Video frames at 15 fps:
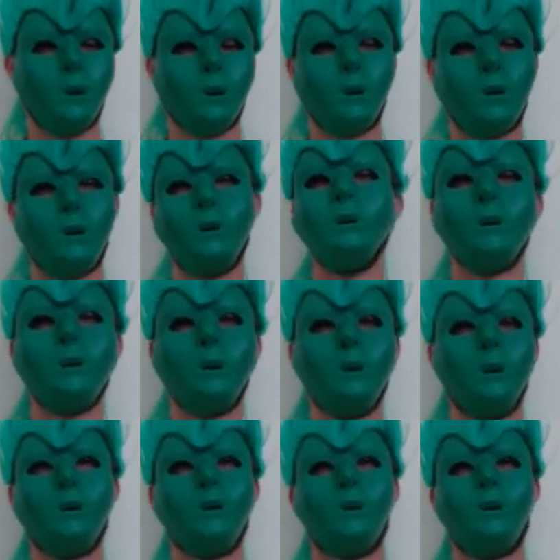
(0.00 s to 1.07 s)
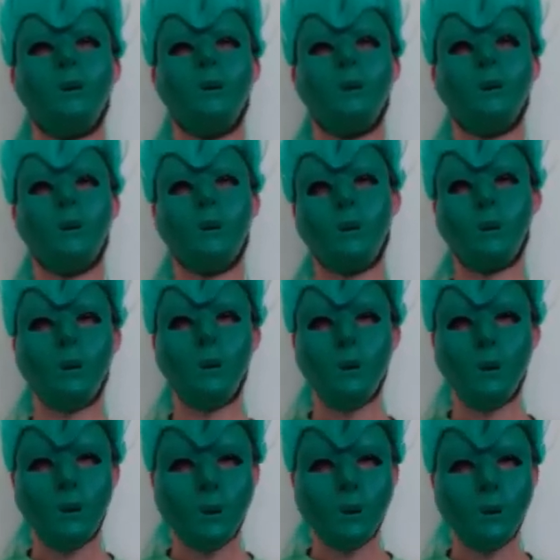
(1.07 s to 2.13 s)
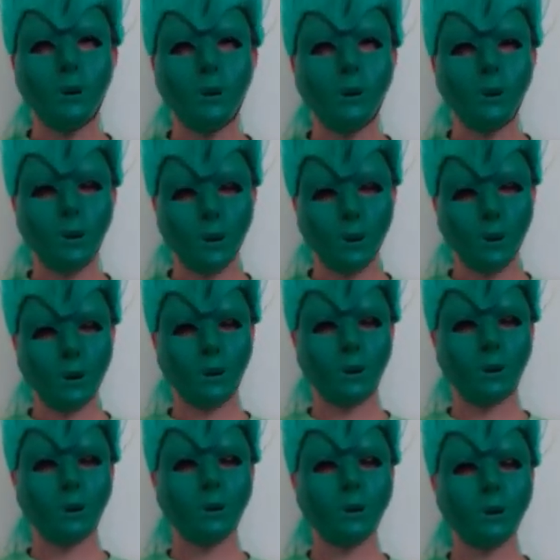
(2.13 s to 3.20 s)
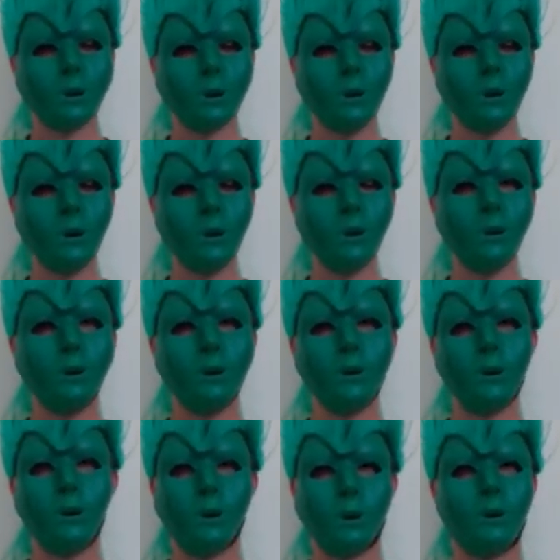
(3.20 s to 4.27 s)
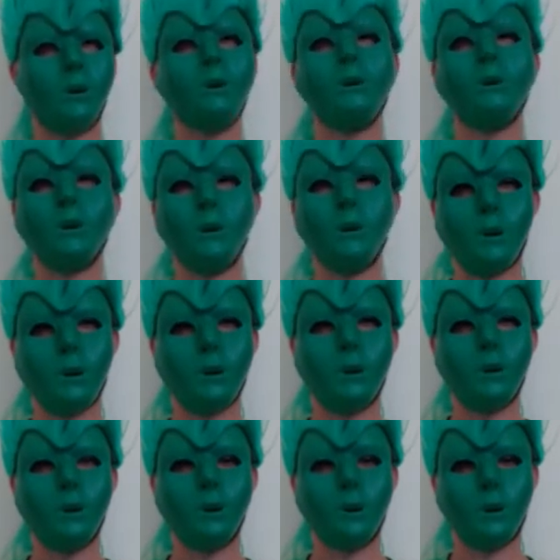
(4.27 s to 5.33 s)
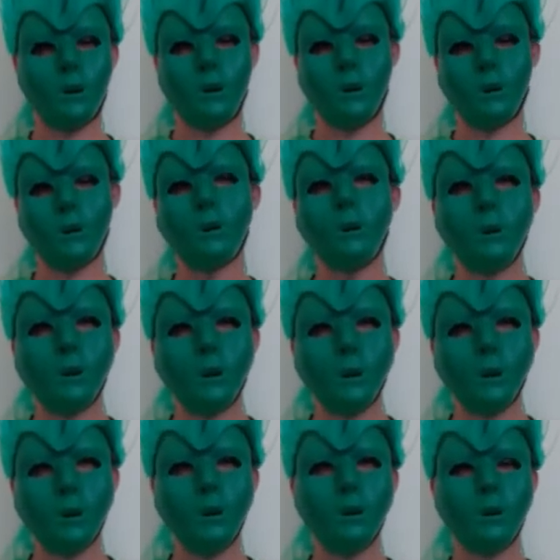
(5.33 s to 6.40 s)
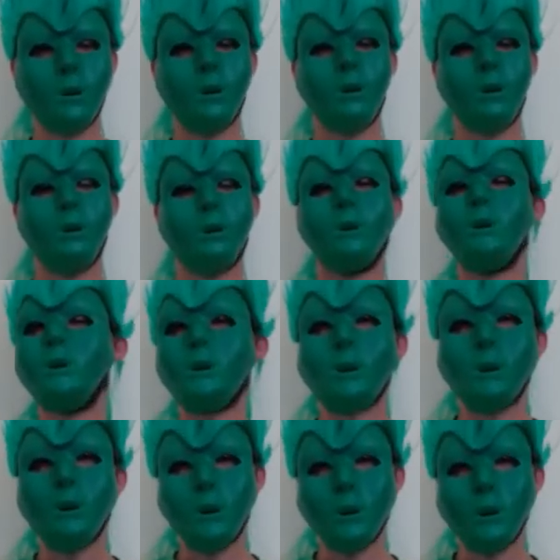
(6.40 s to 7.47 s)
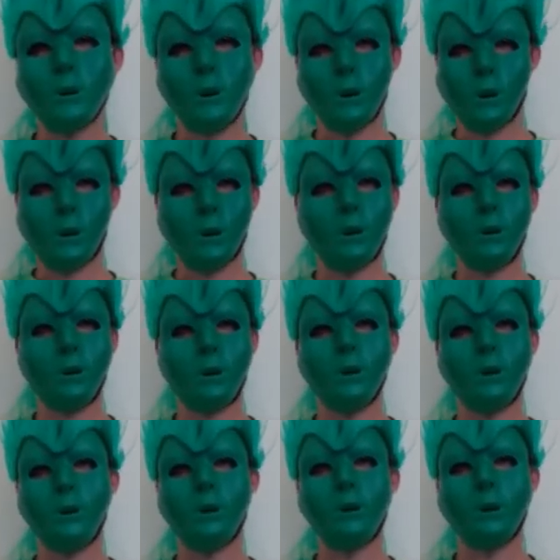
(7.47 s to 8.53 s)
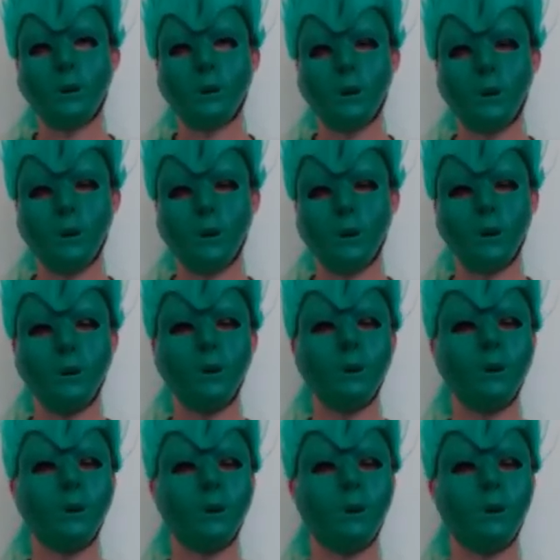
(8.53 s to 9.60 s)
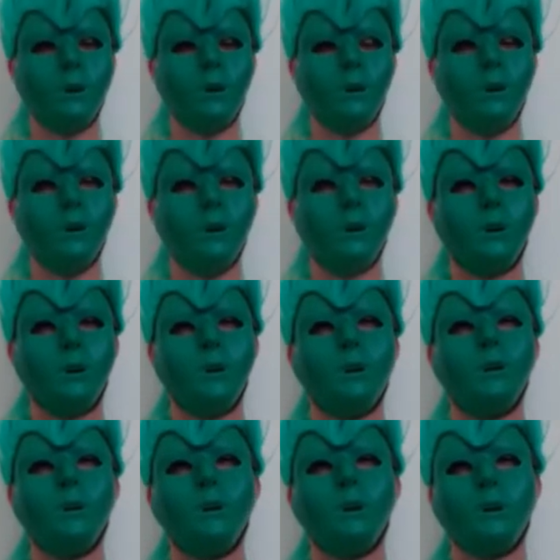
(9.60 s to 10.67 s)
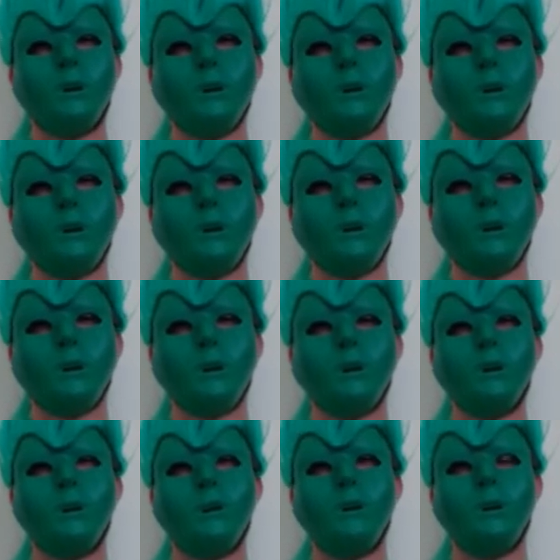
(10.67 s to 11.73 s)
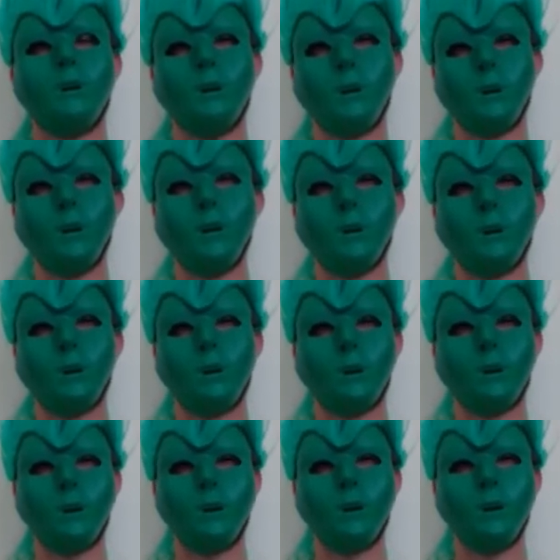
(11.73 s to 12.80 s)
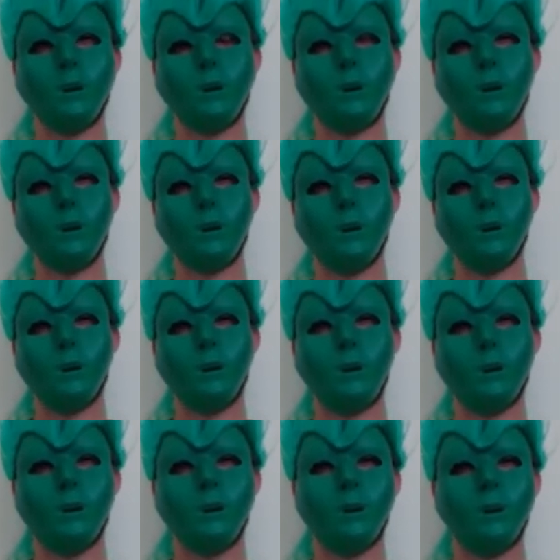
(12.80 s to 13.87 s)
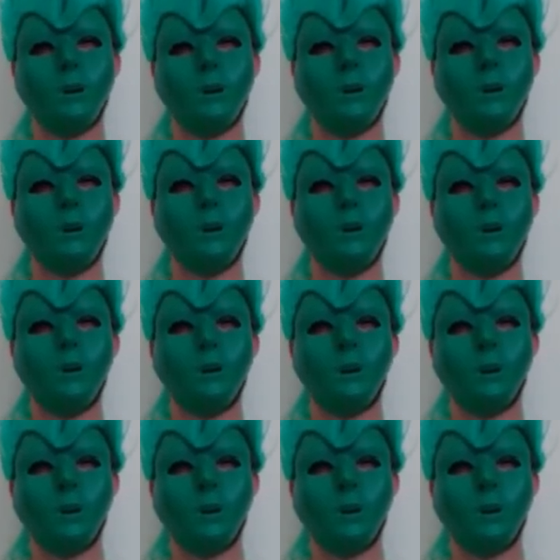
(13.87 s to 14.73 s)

telling anybody your location. You're not telling anybody that you're married. You're not telling anybody that you have kids. Well, the problem is, with